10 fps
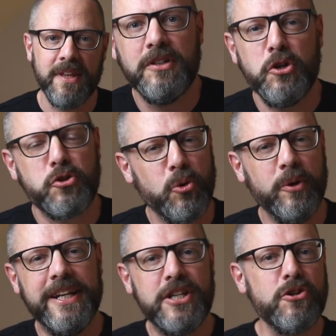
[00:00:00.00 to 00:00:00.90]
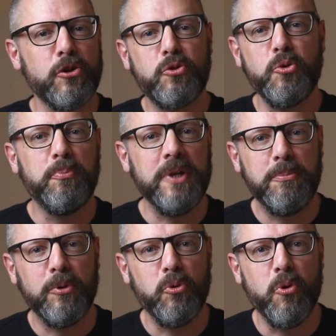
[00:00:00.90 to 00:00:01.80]
So it is not 2
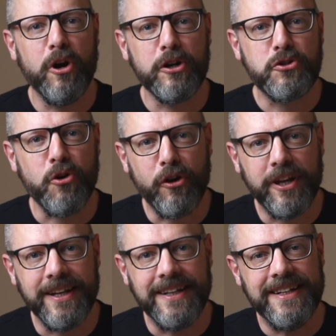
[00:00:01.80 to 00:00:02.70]
people who are talking